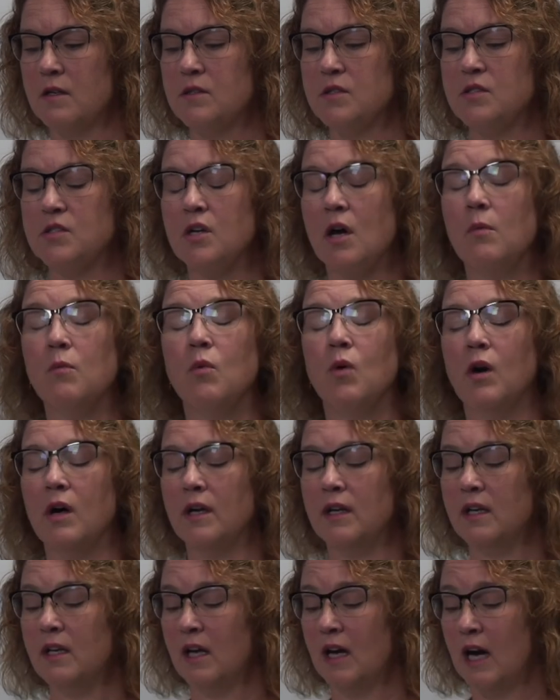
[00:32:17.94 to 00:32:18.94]

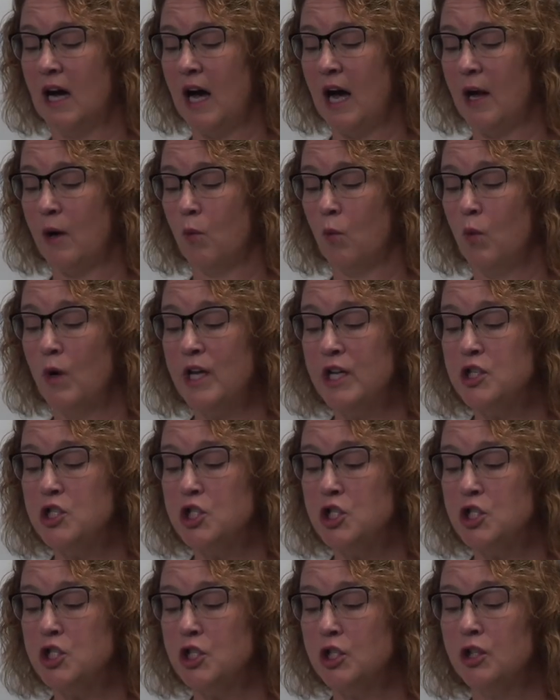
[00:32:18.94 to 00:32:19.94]
Someone I
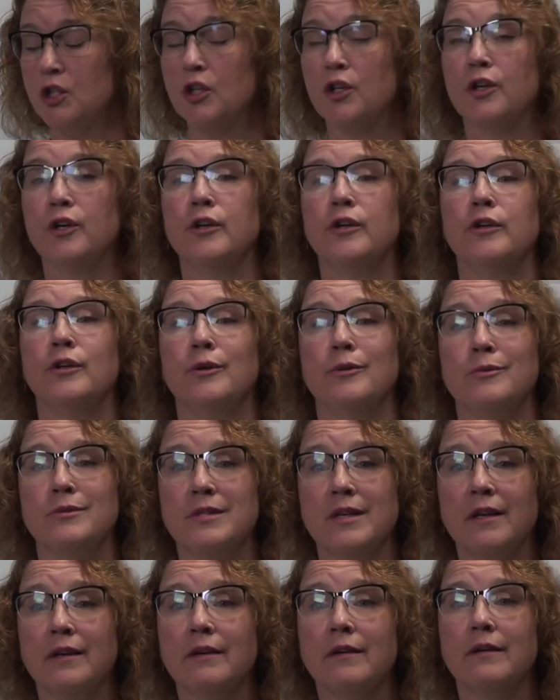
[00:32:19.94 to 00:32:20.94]
wish you
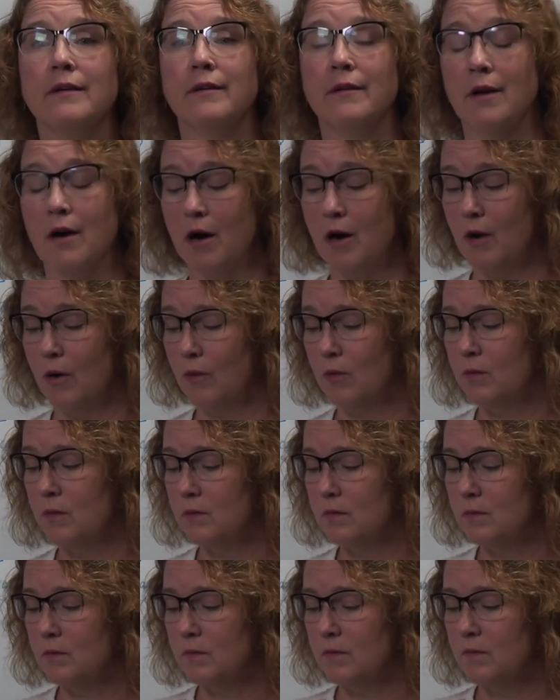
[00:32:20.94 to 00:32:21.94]
didn't know.
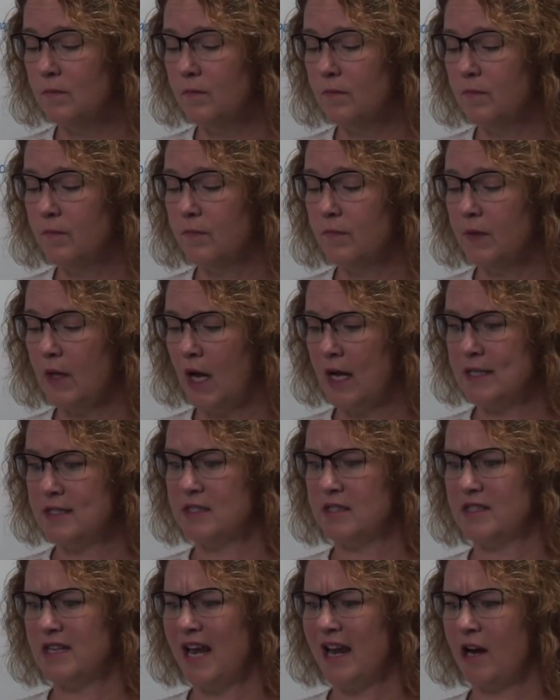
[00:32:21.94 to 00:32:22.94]
I
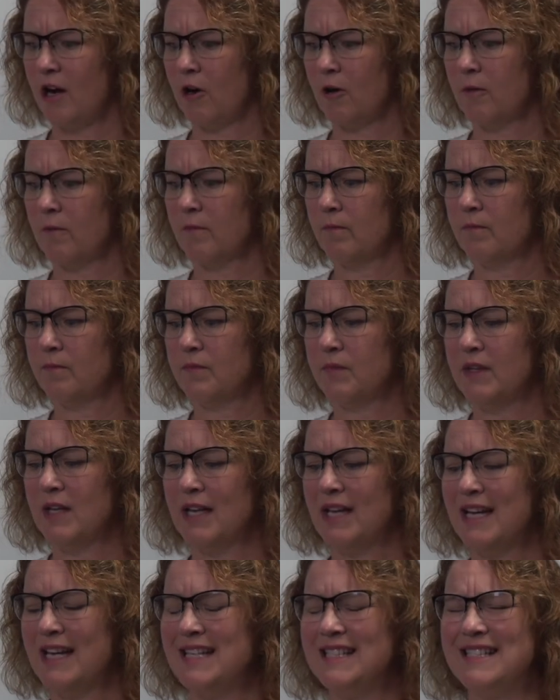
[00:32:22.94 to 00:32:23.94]
stare.
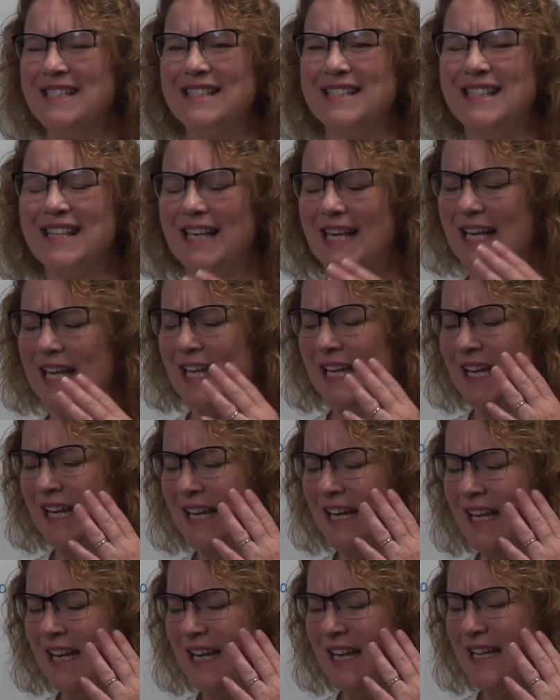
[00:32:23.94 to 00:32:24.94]
His skin
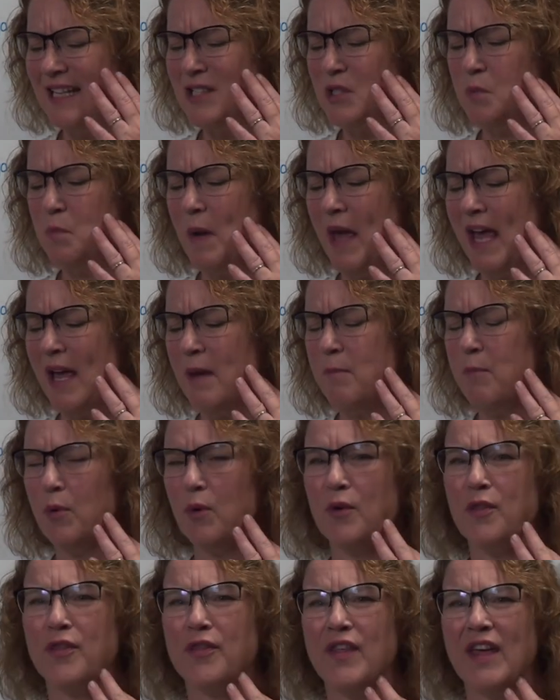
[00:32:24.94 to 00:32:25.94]
is paper
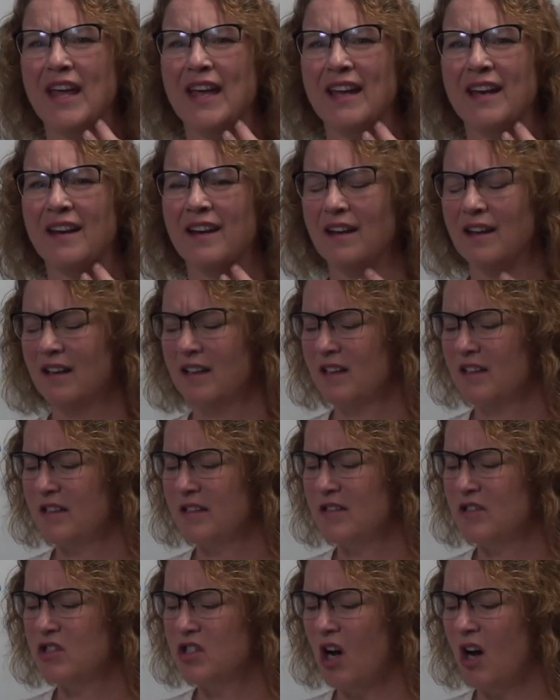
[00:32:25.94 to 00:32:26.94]
thin,
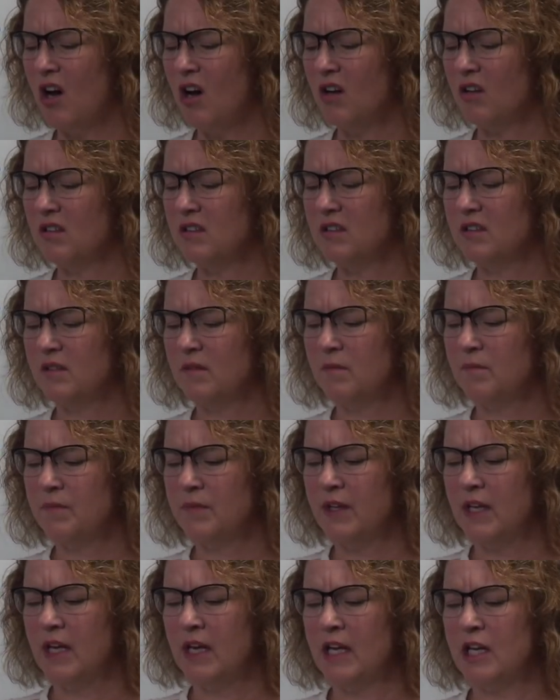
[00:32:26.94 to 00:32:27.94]
dull.
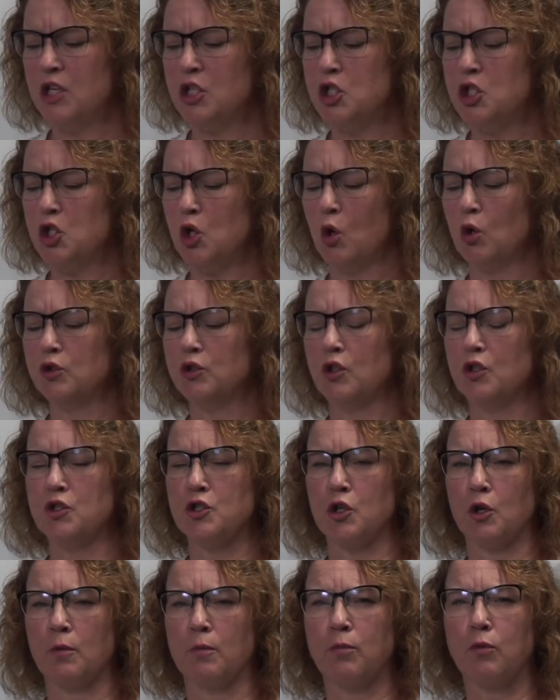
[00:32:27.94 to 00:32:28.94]
His shoulders
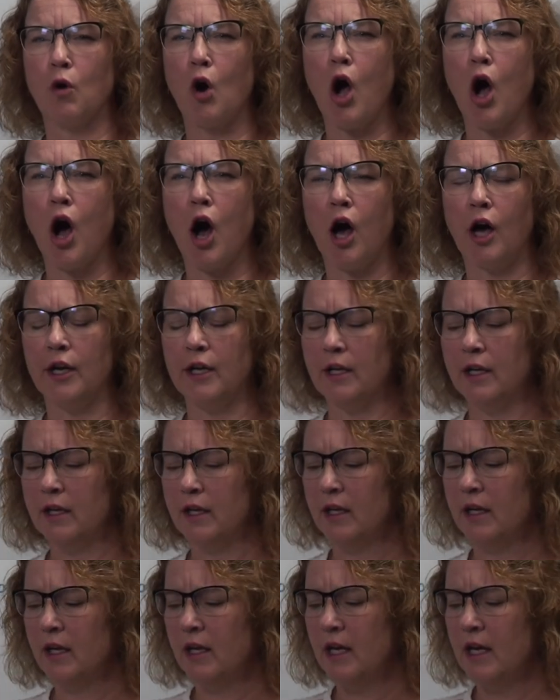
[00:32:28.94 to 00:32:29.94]
are broad,
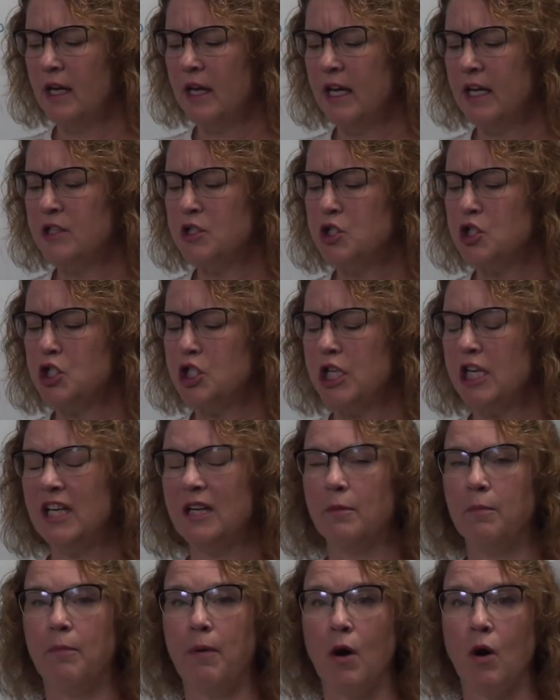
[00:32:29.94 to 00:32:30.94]
his
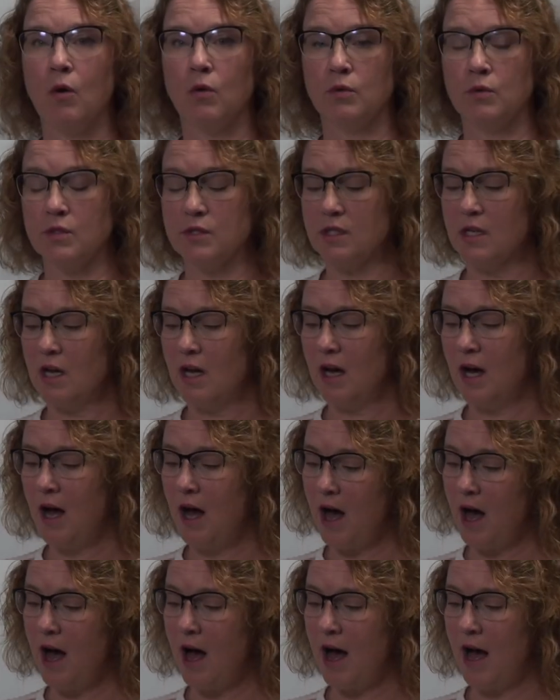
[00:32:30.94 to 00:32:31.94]
cheekbones
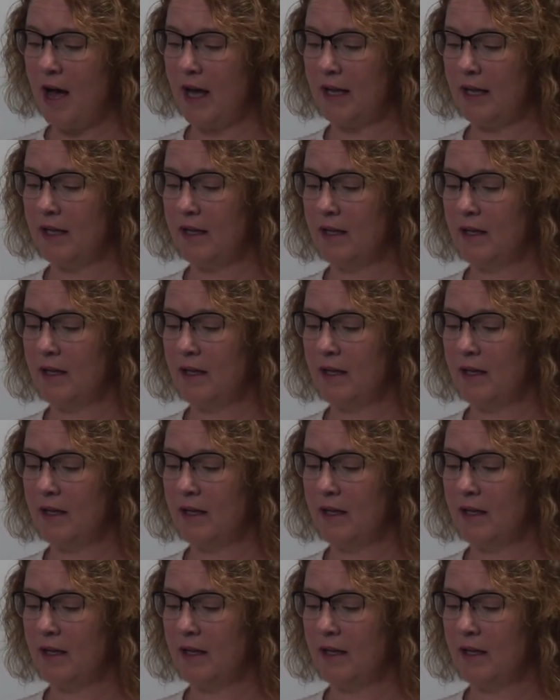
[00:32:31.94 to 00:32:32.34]
high.